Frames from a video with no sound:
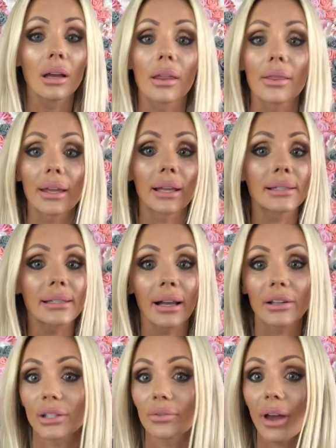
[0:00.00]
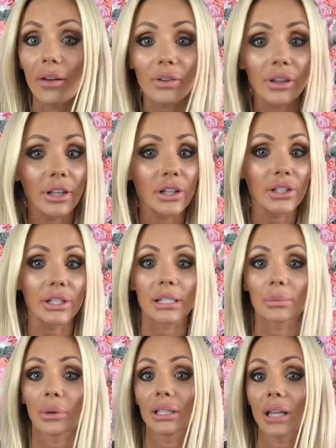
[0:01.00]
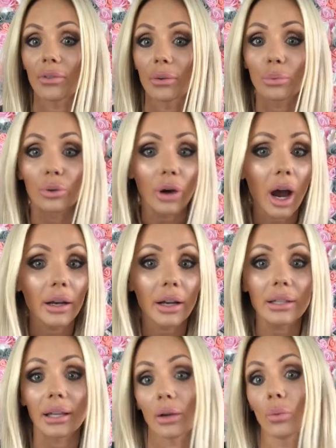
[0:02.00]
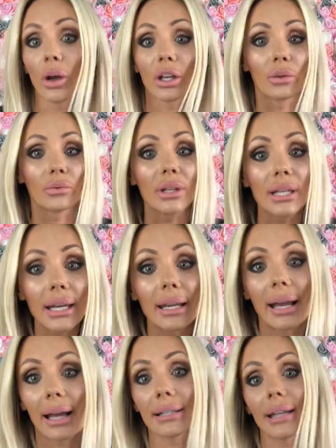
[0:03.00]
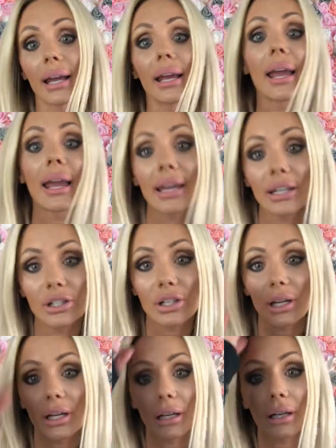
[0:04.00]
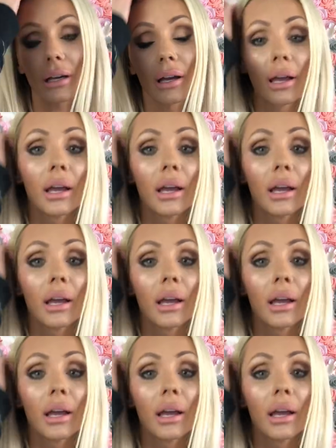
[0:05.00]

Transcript: the ins and outs of everything. She explains every product, like what you need, anti-aging,